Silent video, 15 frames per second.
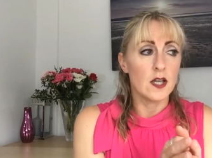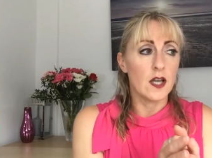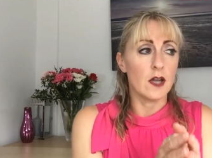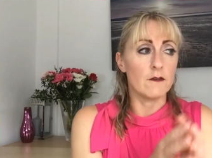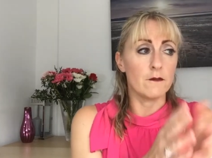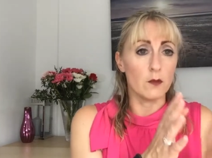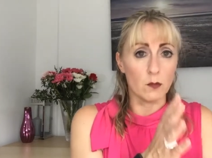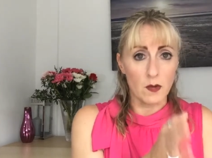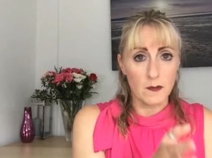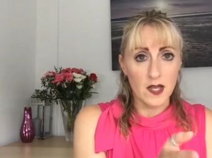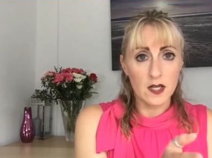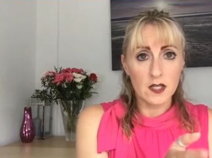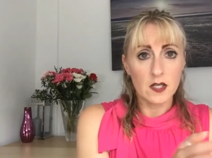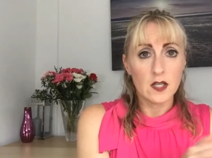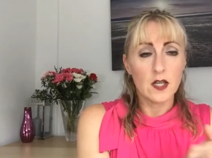for women.
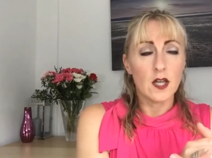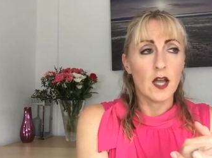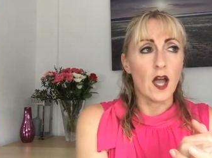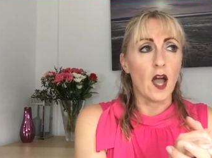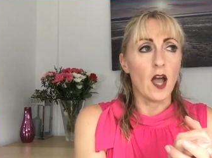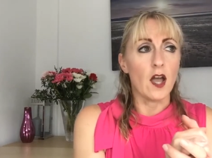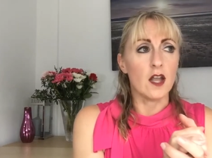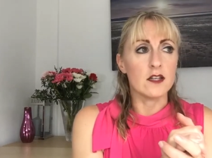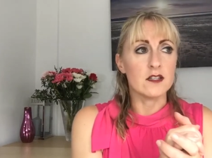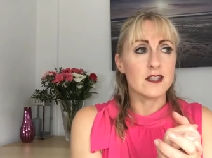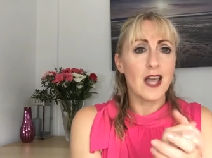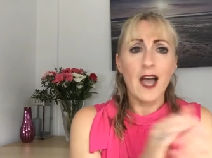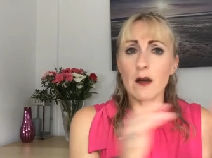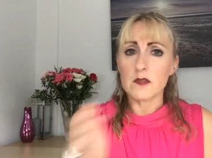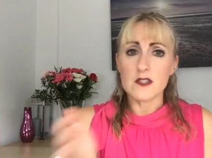And
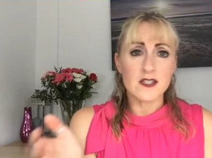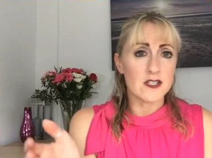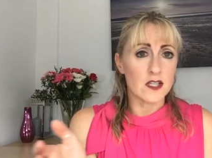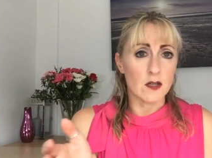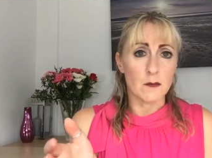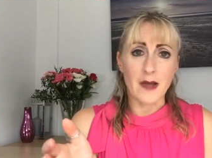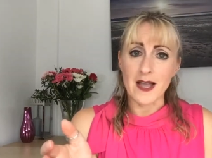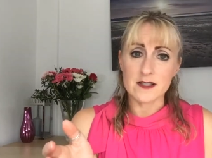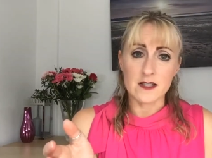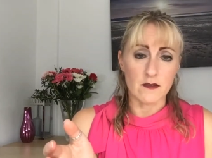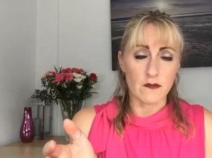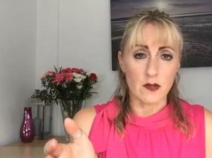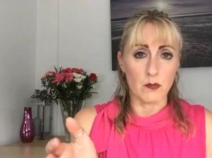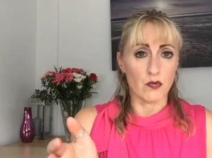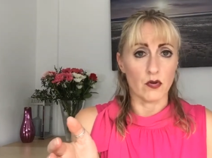that was still
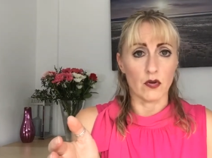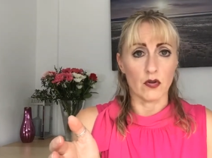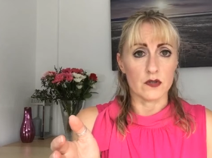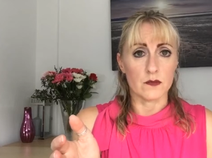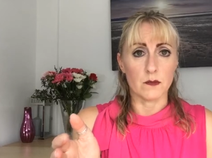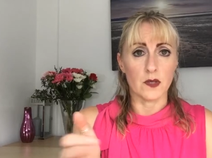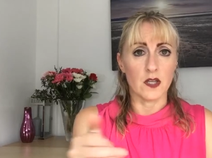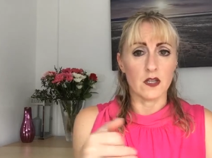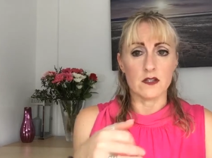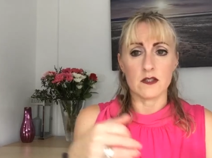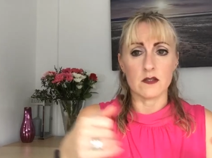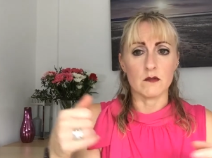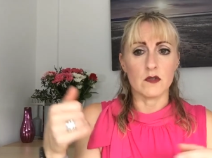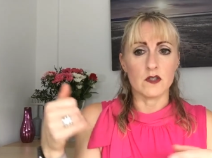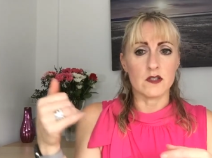massively broad because there
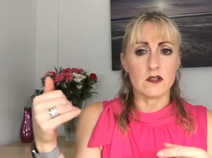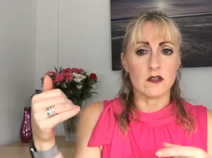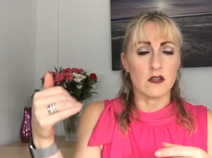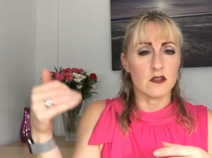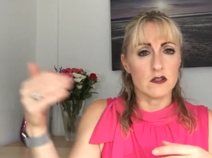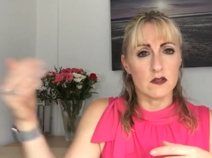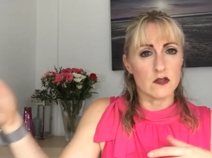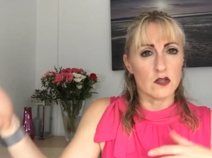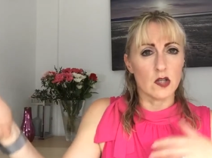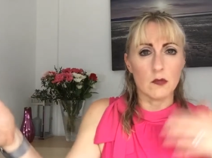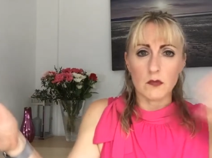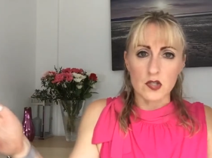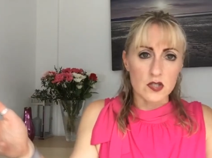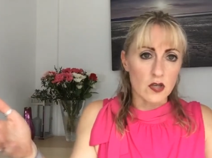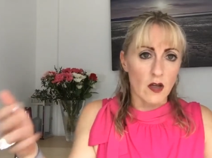was too
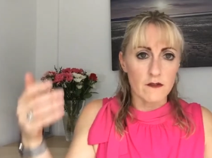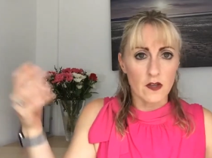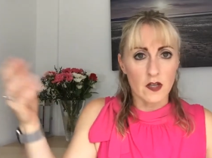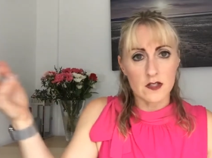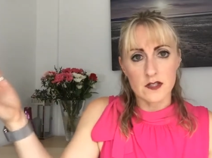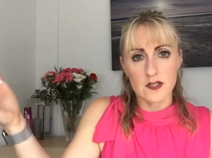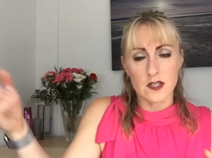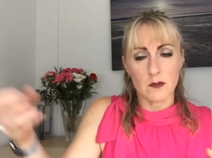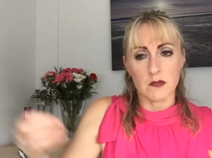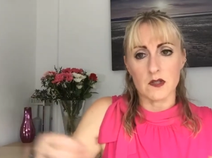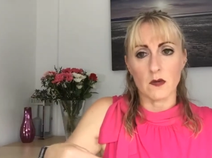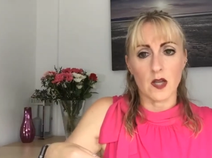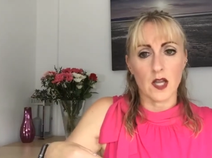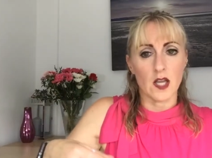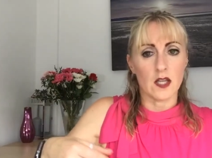much diversity
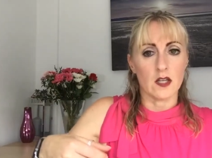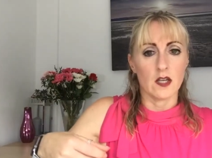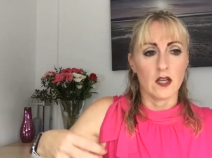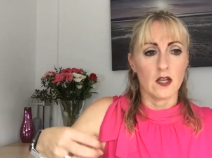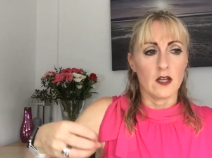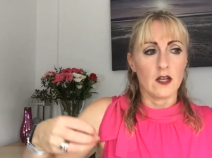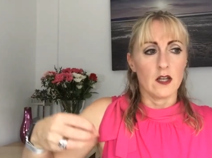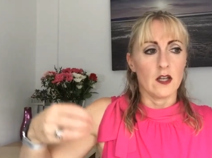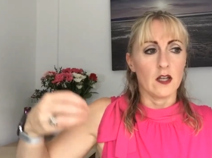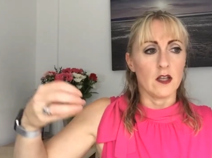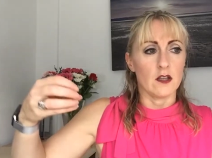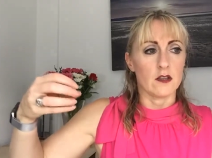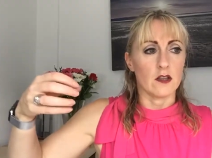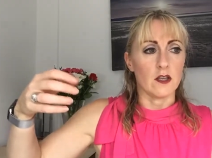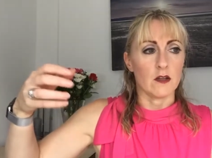between
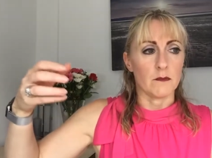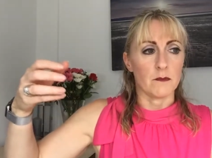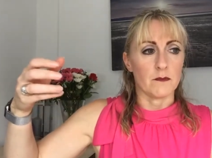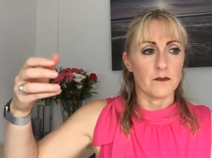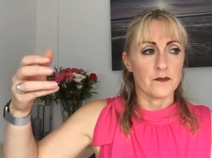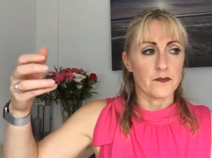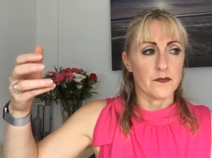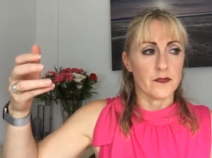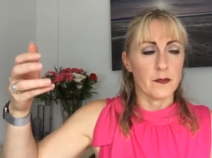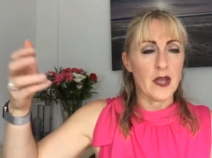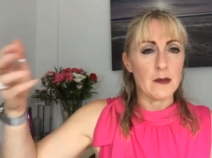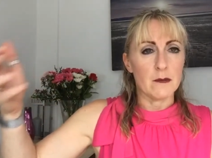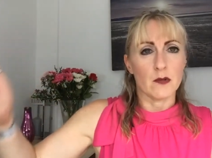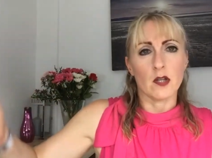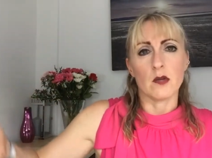the
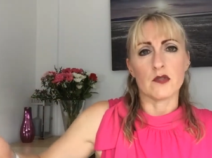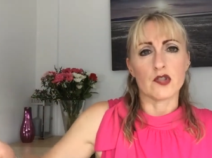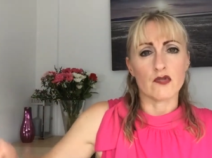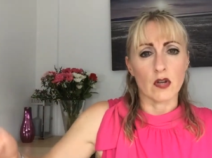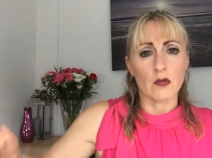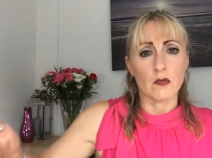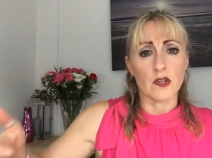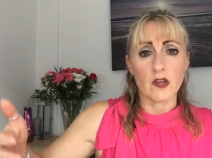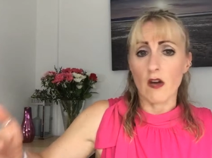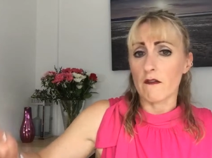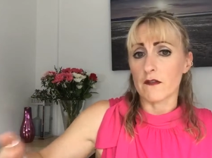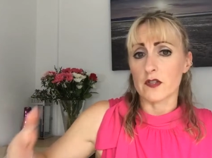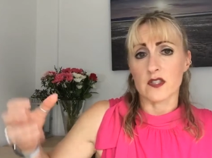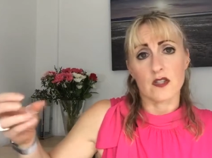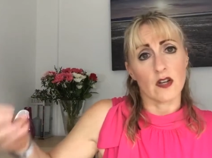people who struggle with
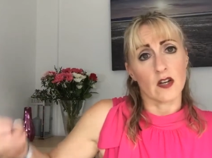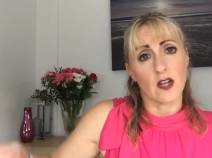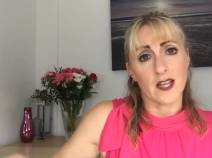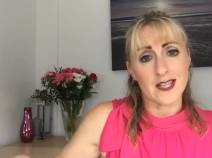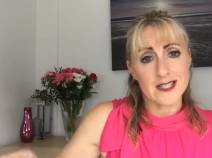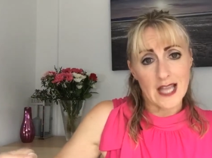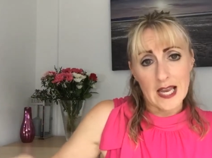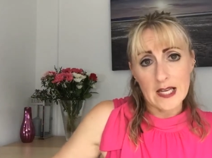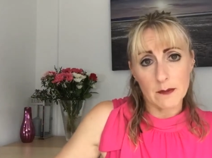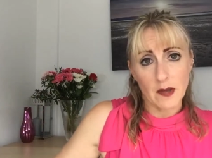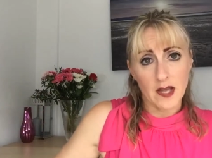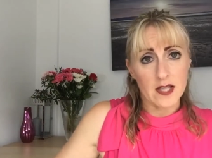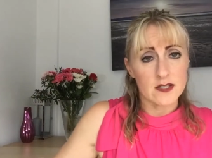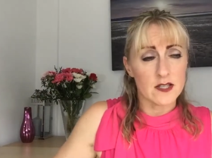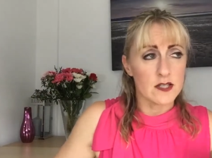confidence on like a daily
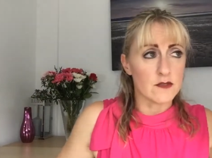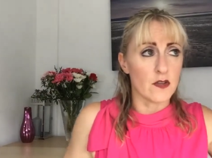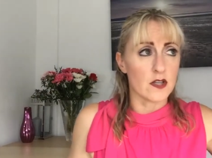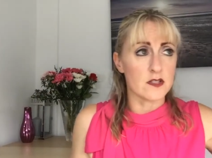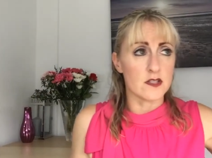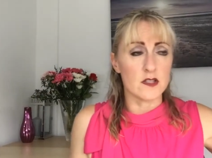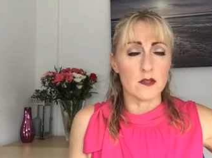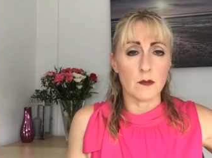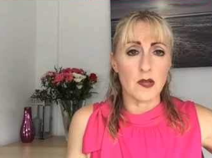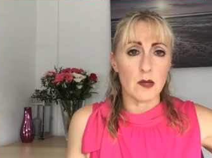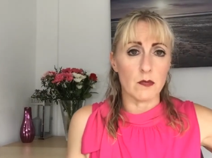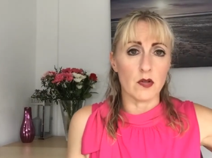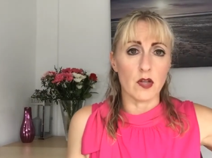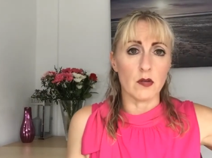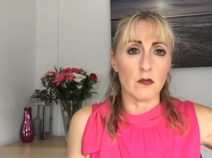basis versus the
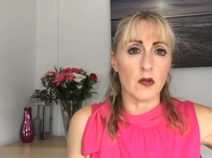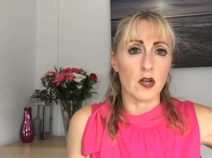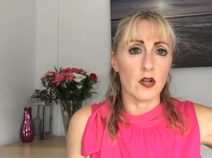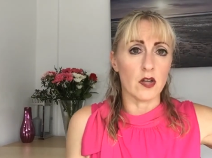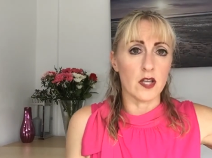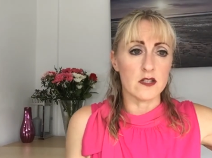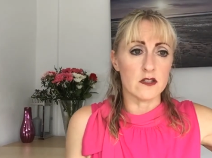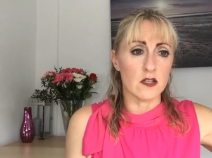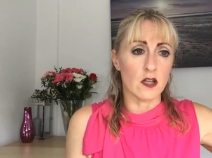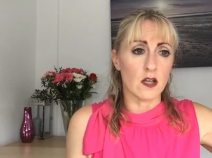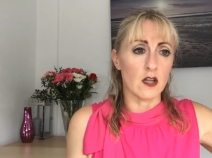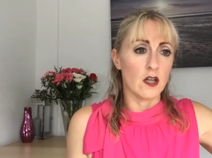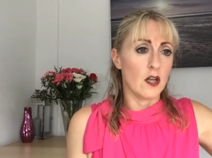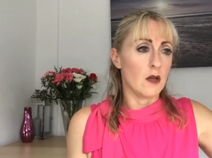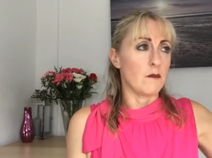people who are looking to
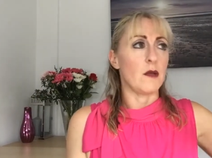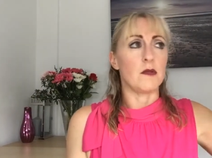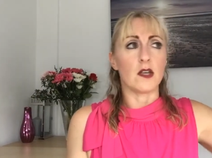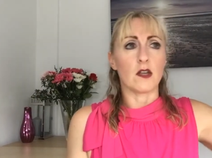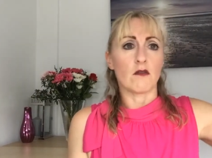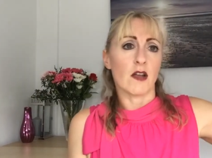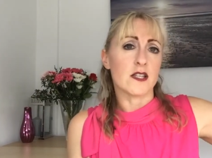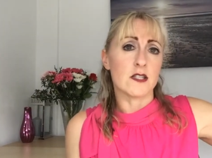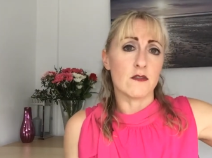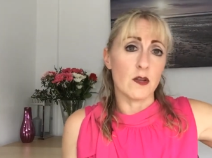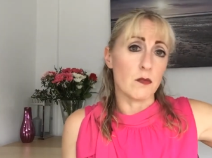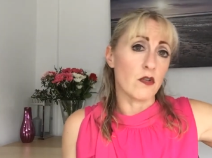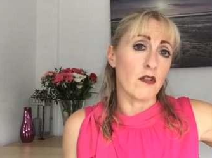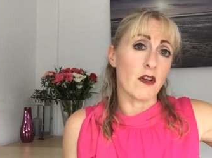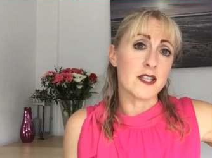maybe aggressively
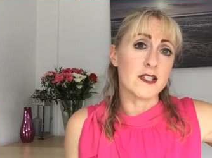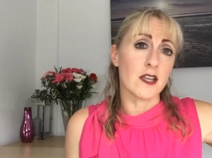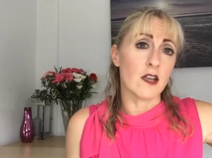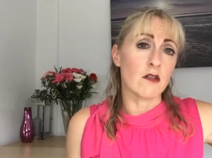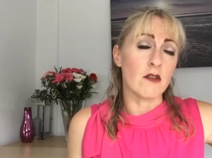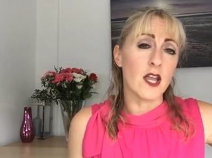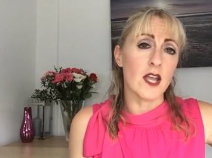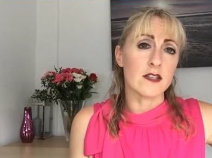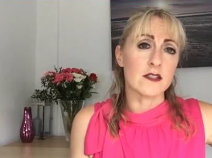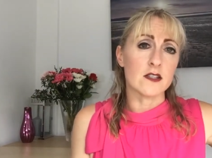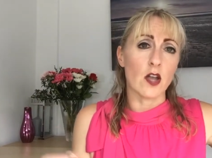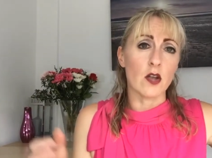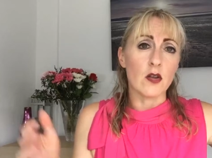progress their career. So